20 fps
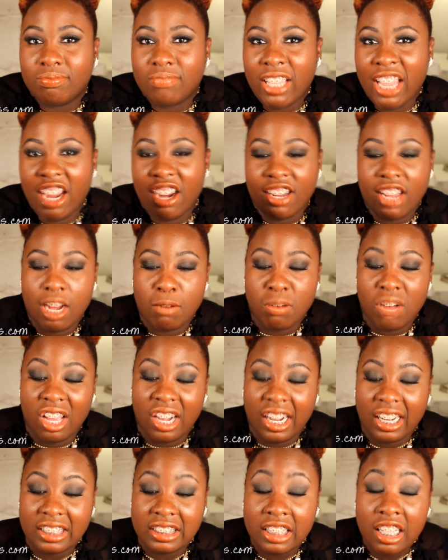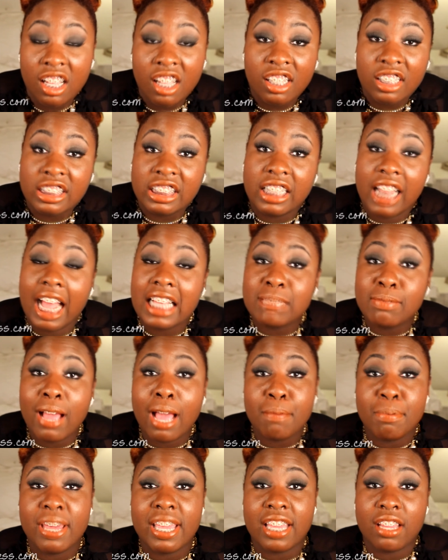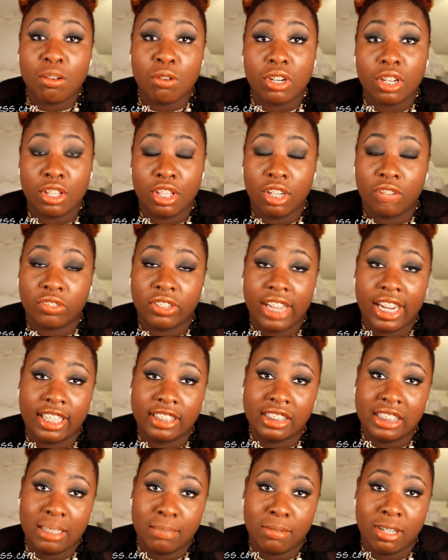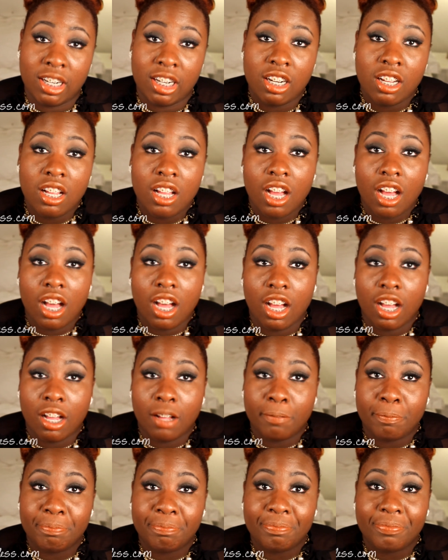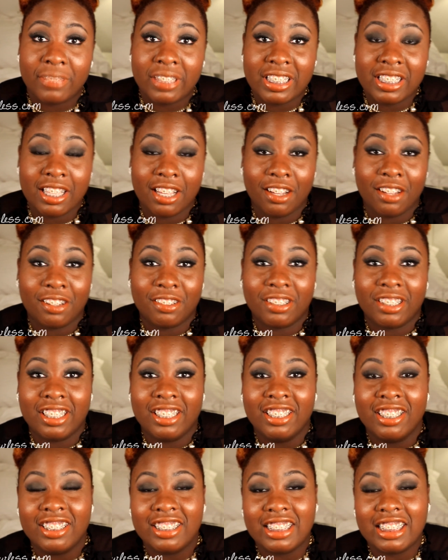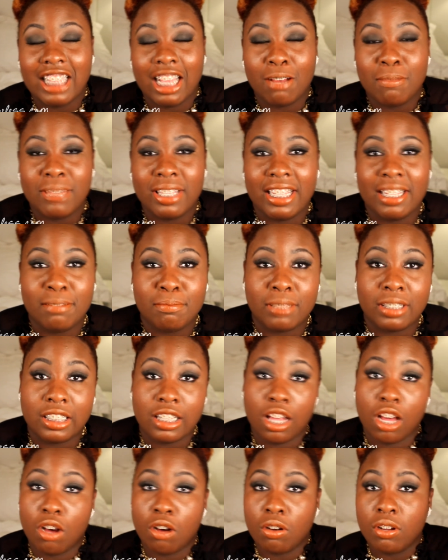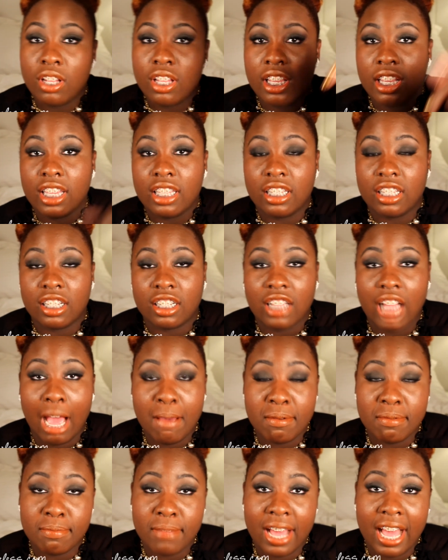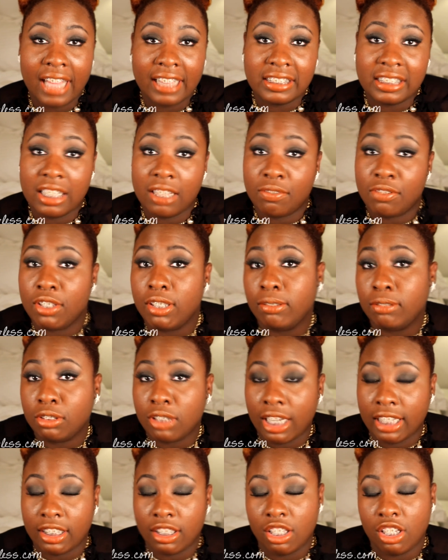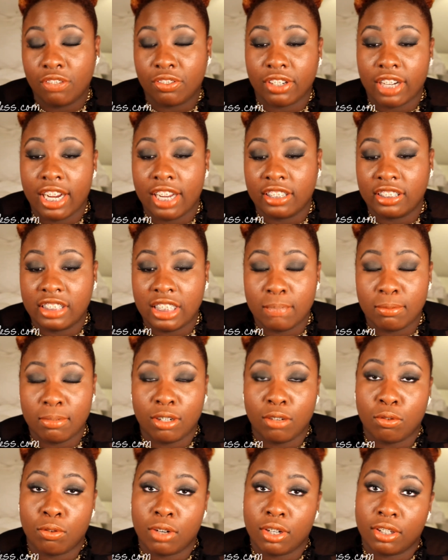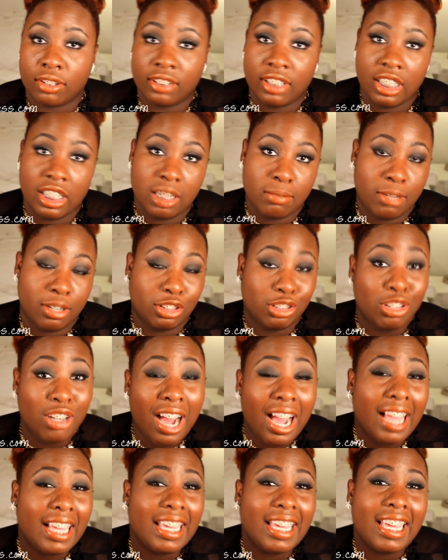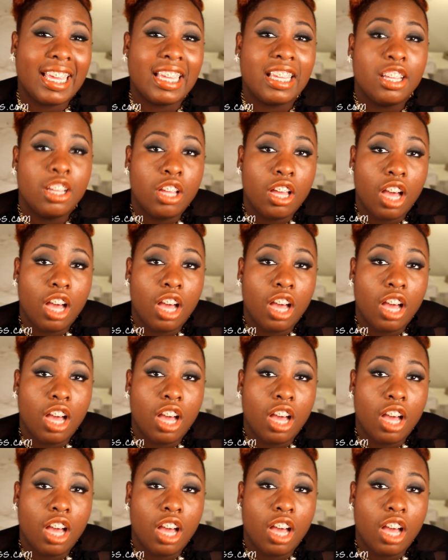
hair care products. So that's my opinion on the Huetiful hair steamer. So tell me below in the comment box if you've tried the Huetiful hair steamer or you're thinking about trying it.